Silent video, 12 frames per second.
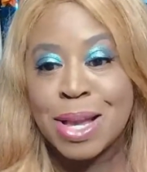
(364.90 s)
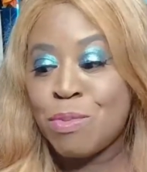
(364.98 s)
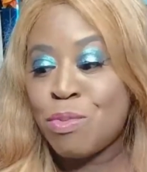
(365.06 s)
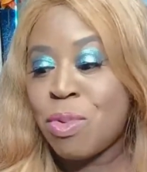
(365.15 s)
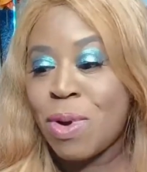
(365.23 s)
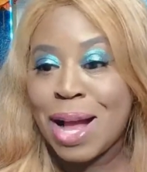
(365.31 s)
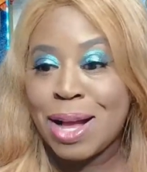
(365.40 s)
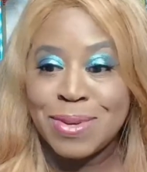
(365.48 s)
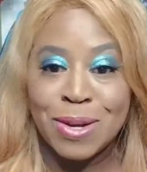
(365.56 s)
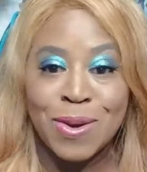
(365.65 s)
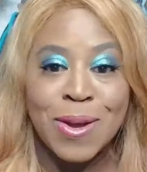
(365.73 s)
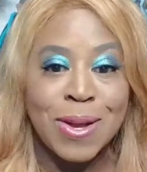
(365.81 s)

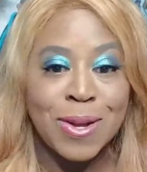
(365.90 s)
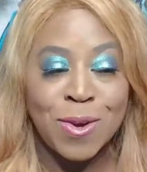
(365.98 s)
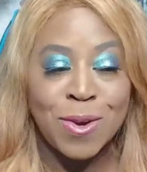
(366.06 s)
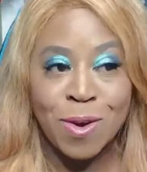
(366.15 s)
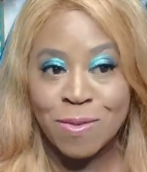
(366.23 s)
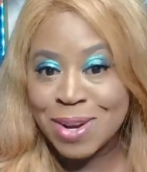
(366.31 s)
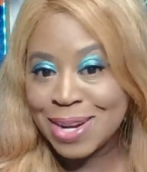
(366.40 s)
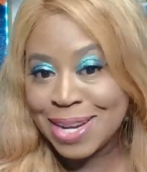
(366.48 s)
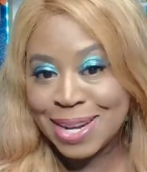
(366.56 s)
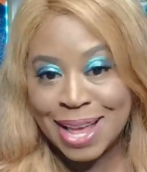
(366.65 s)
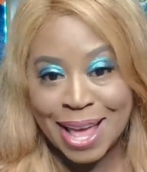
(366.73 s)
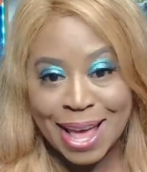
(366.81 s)
Bravo. Girlfriend
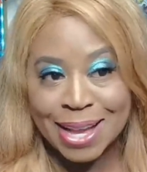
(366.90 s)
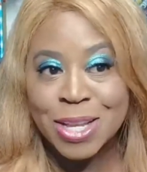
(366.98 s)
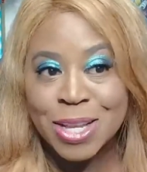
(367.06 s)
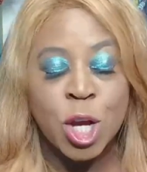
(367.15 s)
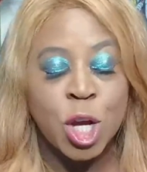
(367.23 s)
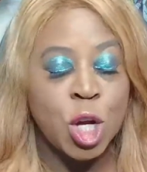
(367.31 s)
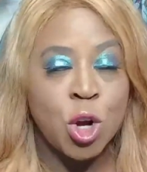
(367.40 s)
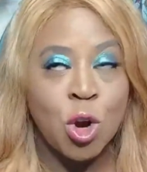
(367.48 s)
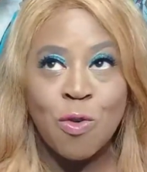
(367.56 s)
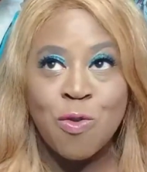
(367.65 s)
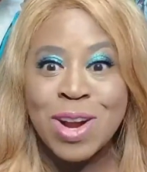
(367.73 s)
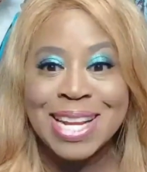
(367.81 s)
can act,
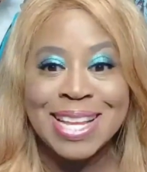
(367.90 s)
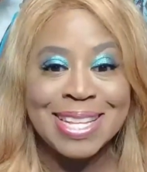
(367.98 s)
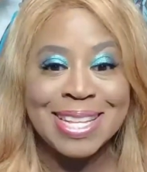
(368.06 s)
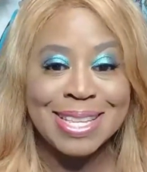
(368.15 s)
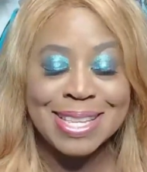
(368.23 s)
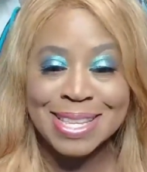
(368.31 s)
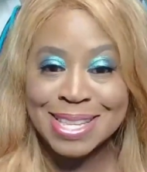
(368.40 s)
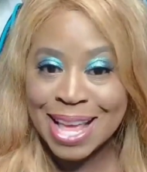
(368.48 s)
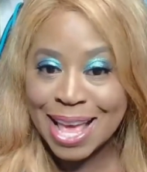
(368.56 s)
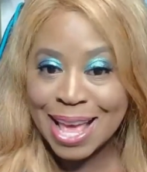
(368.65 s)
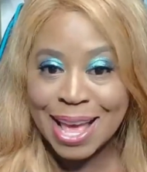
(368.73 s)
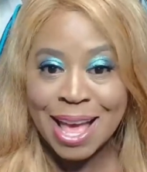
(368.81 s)
girlfriend can
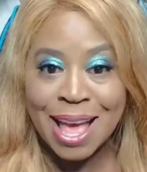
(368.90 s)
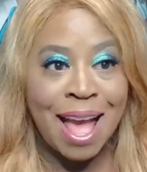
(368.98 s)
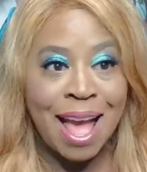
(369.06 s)
sing.